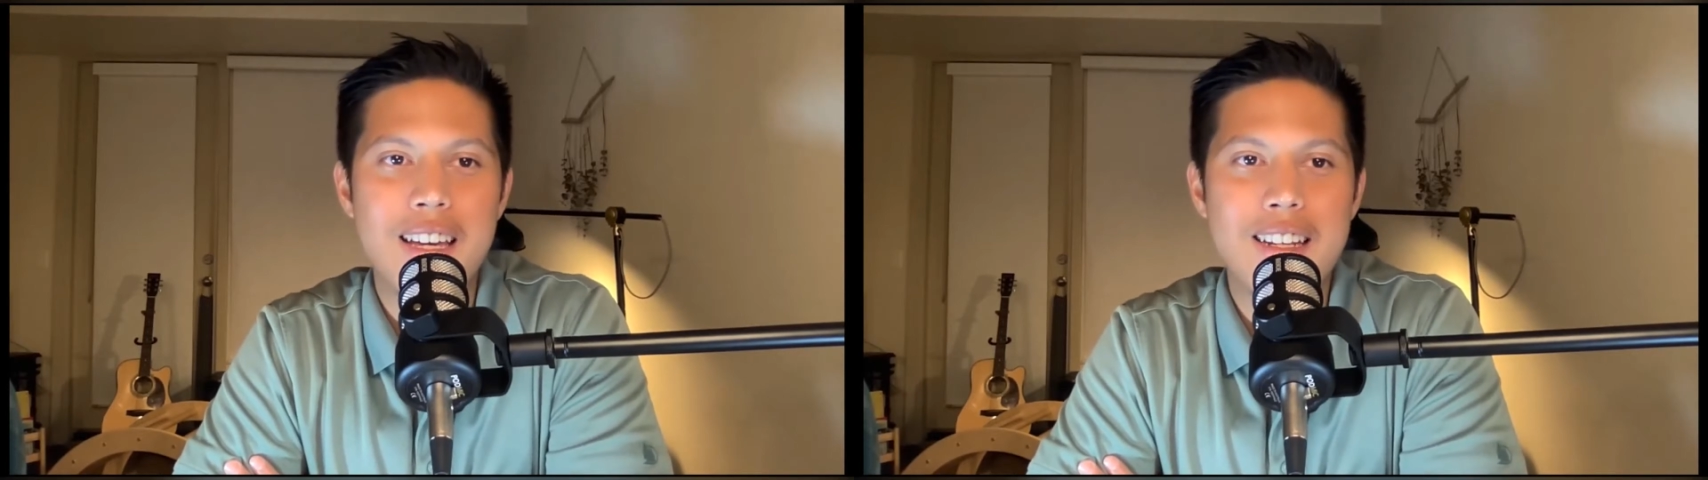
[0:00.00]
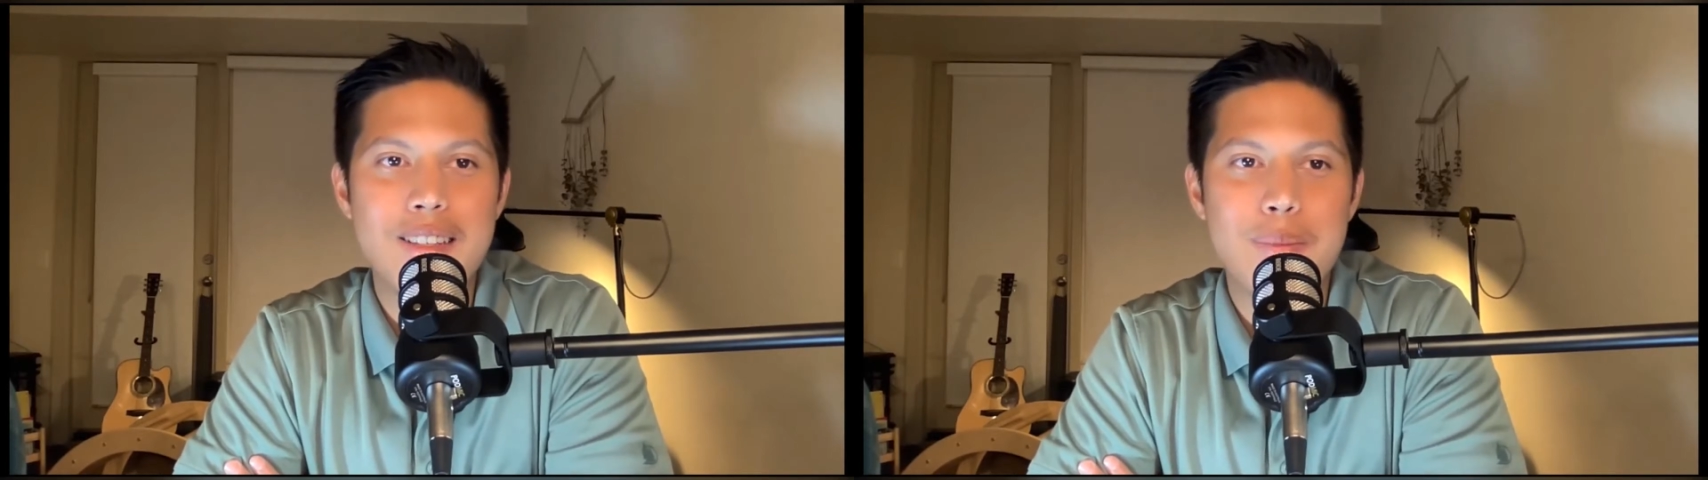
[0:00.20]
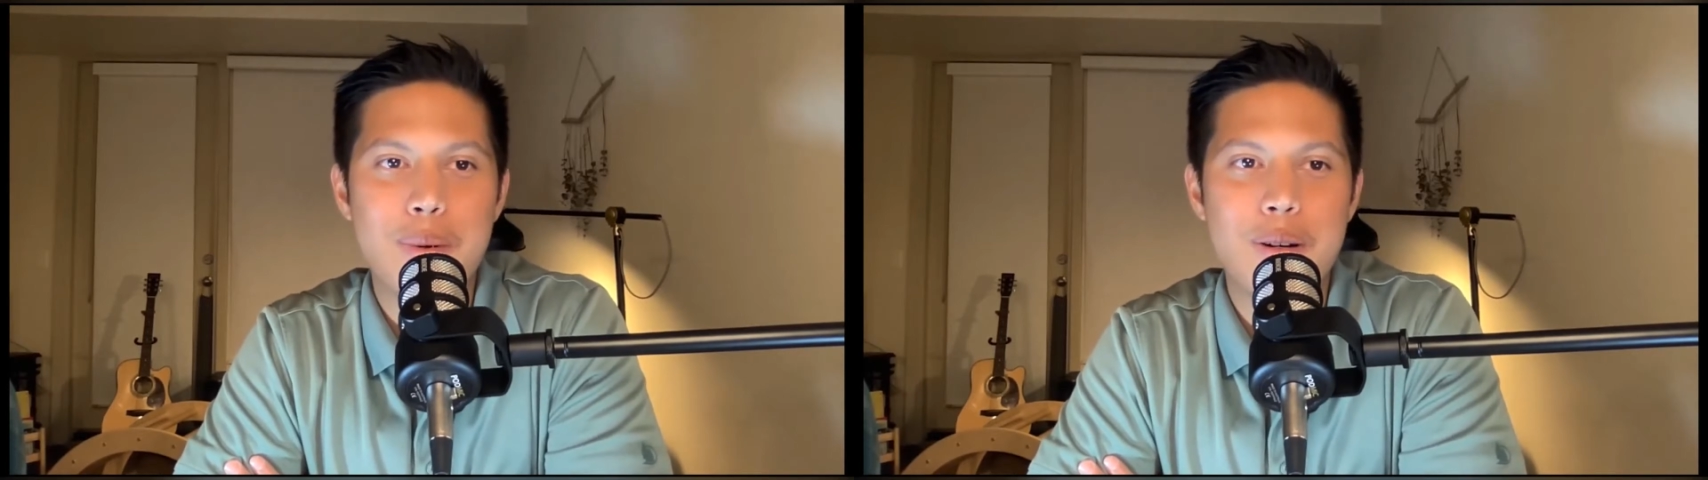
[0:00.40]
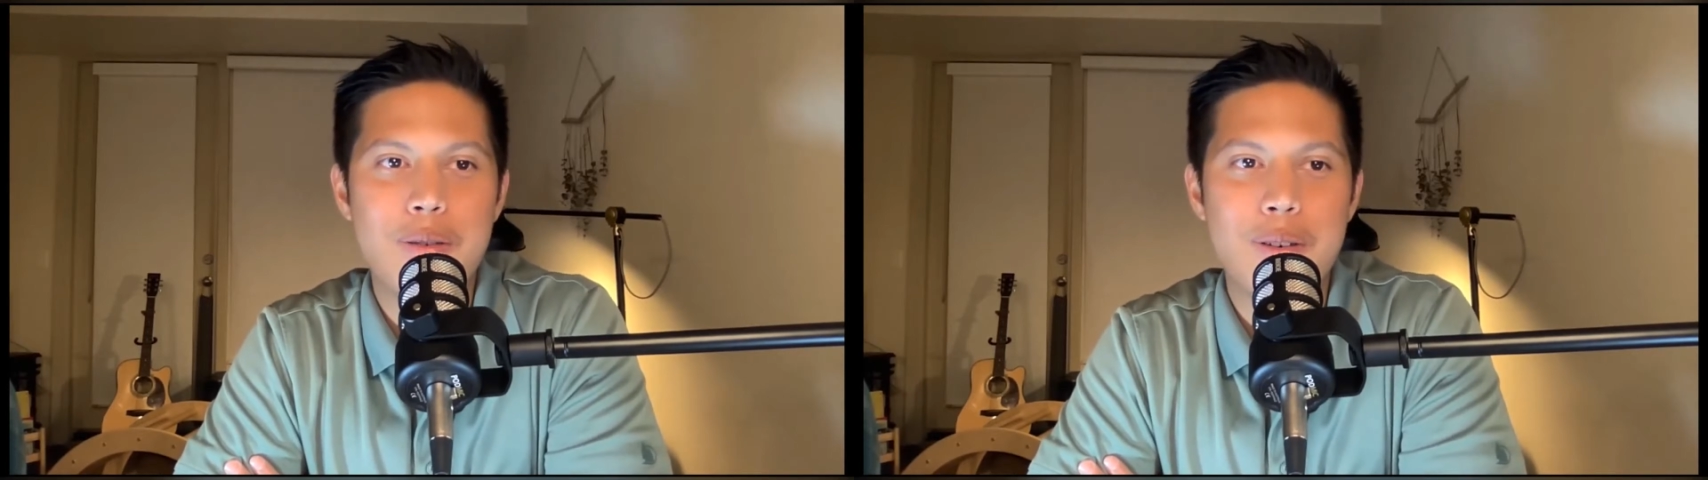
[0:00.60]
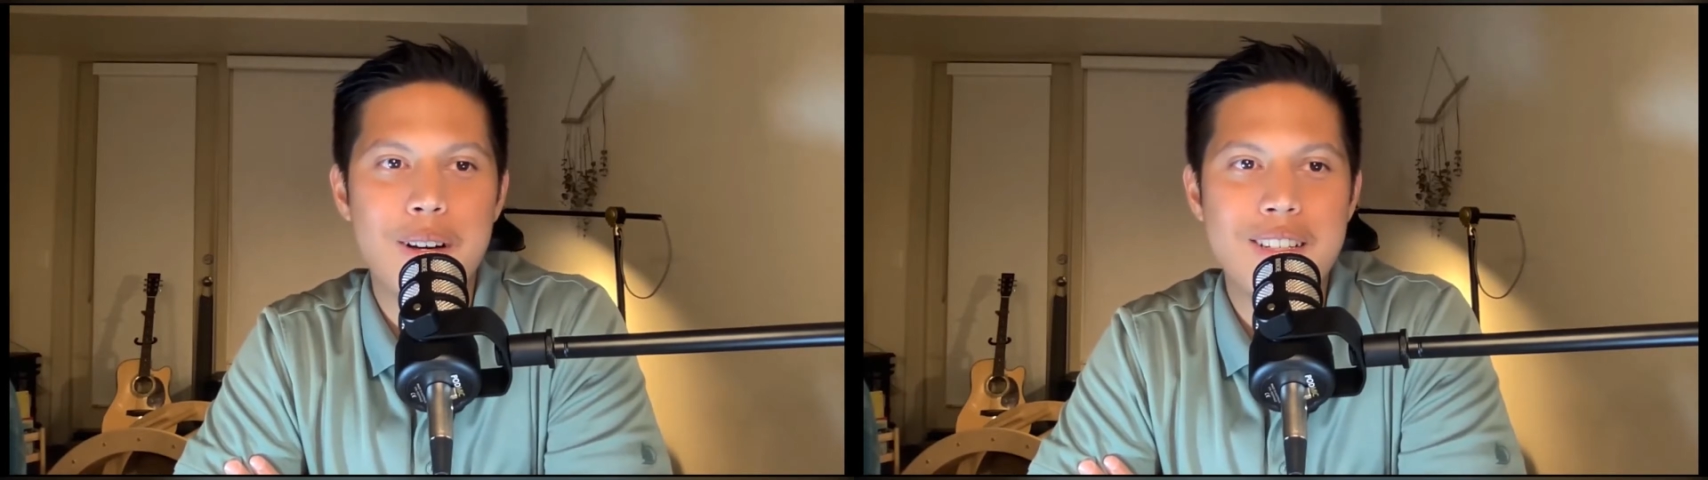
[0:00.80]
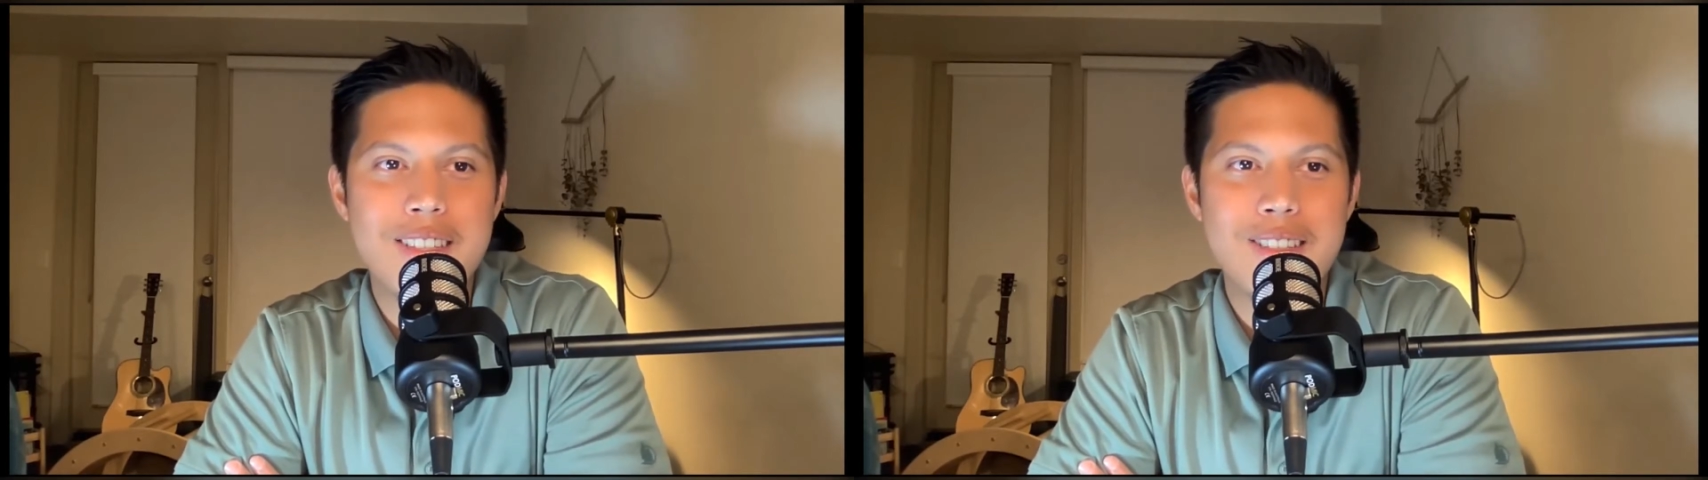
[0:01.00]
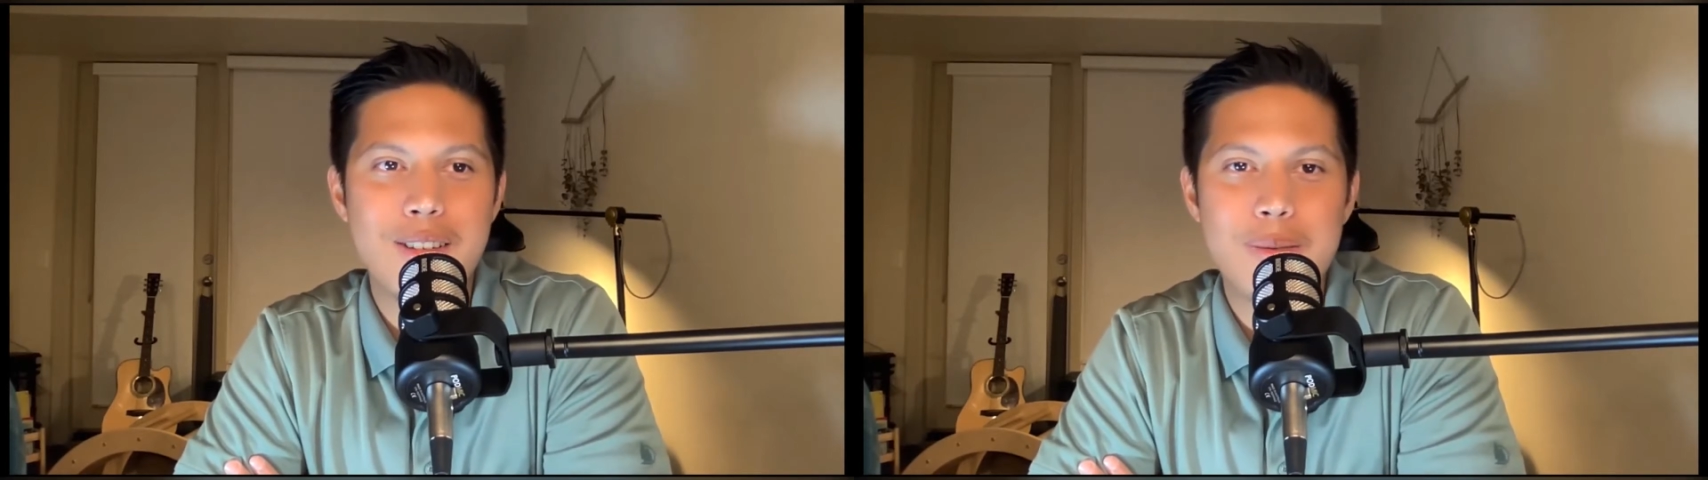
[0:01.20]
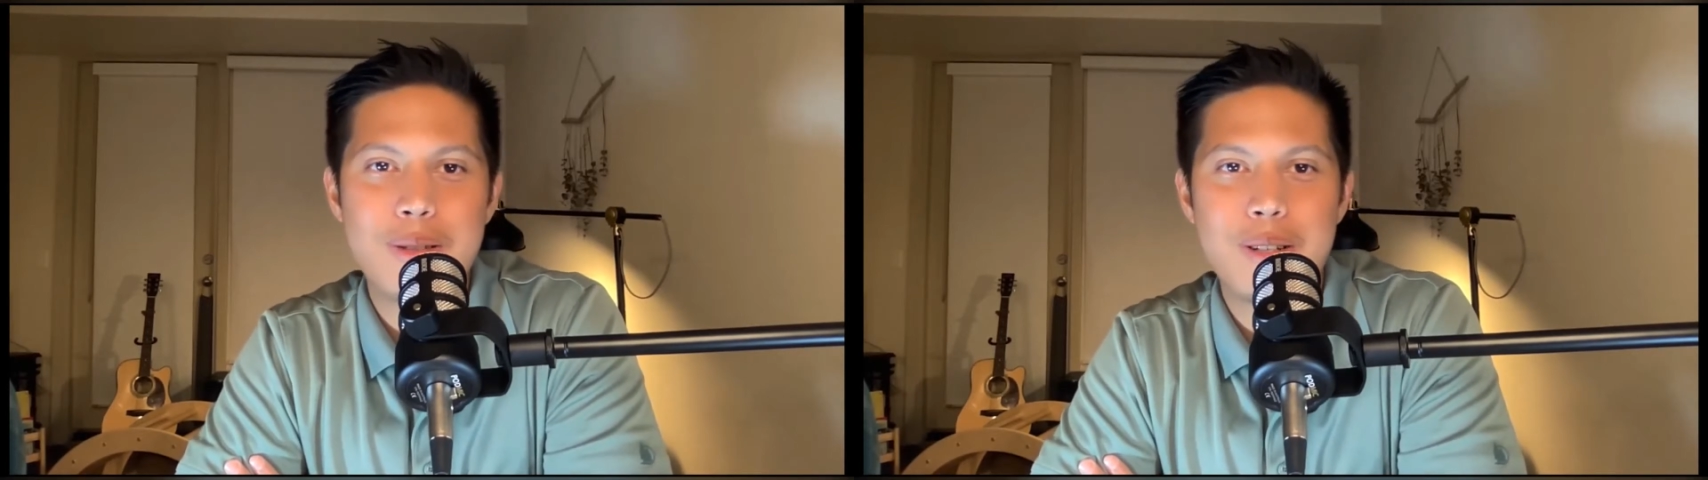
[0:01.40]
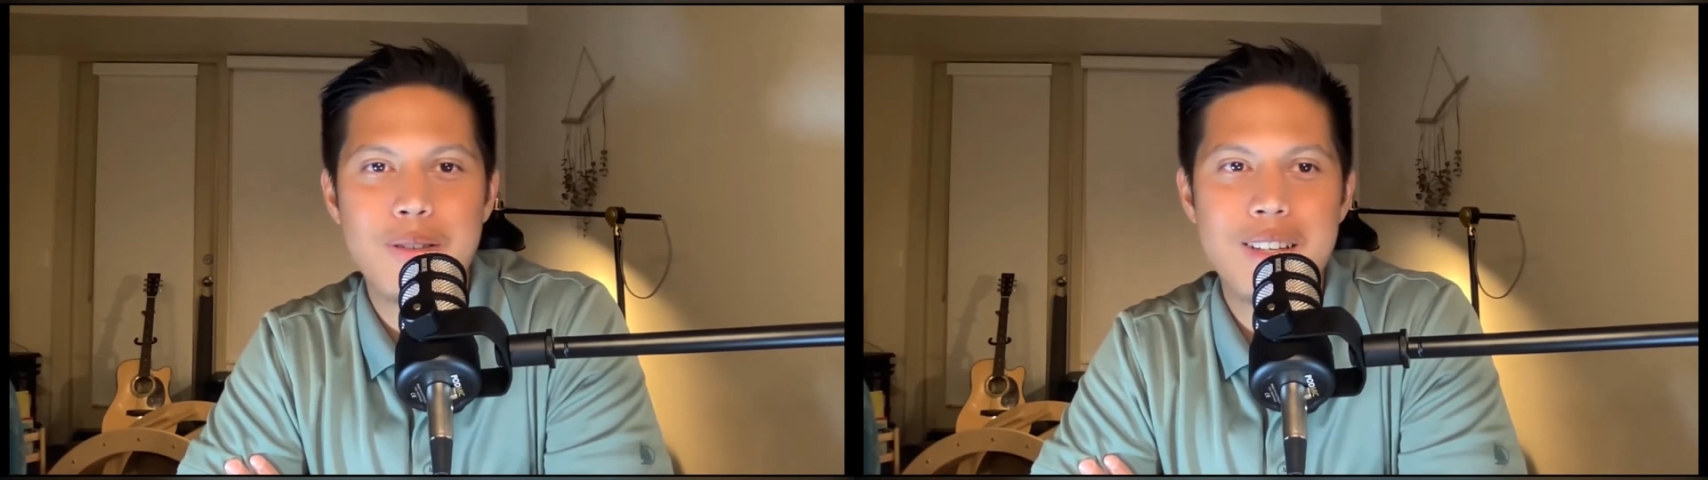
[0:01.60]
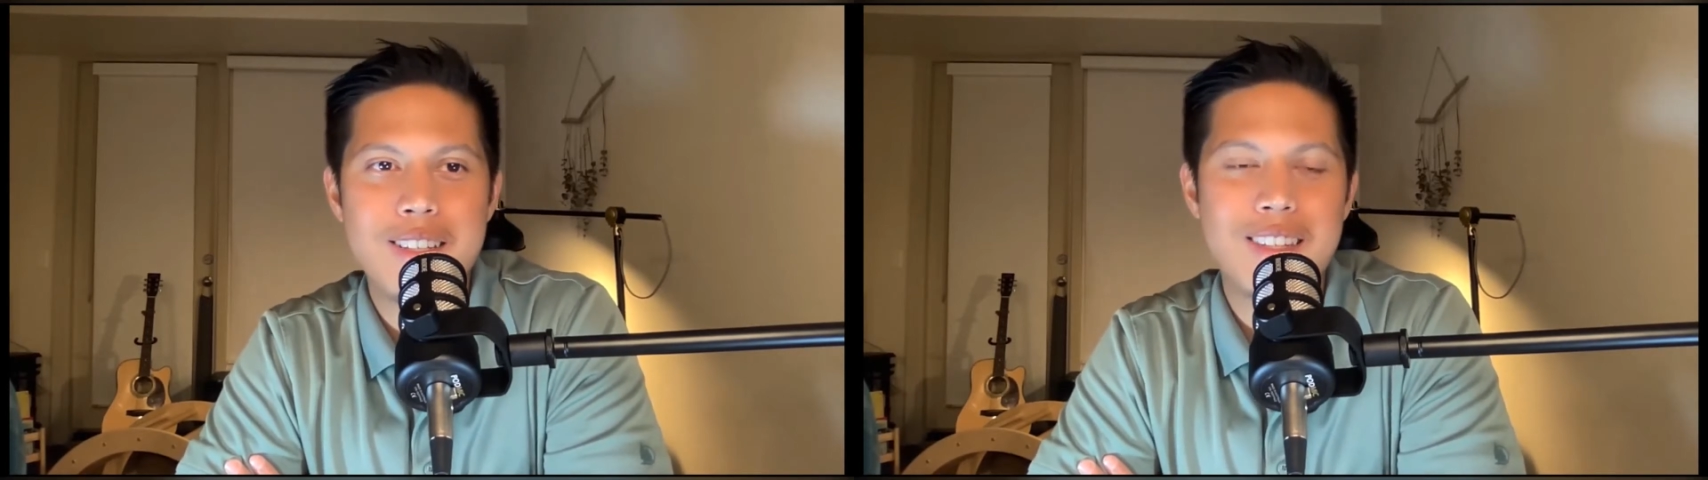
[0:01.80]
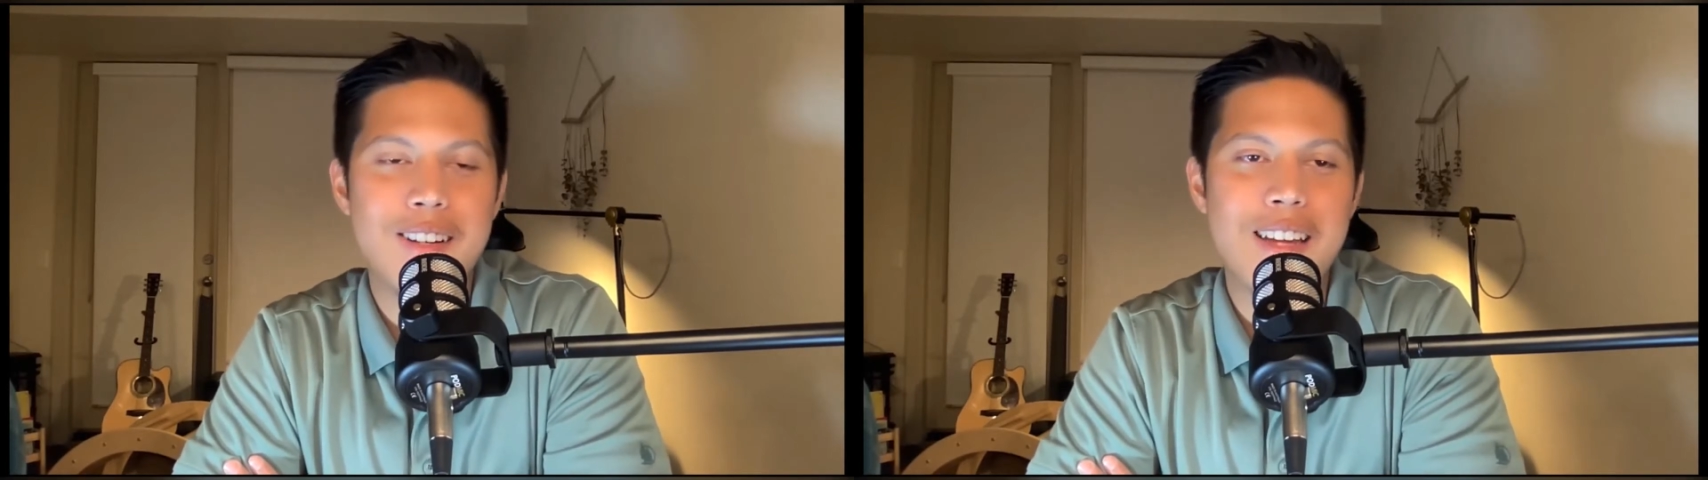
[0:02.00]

And it's important for us to observe this in their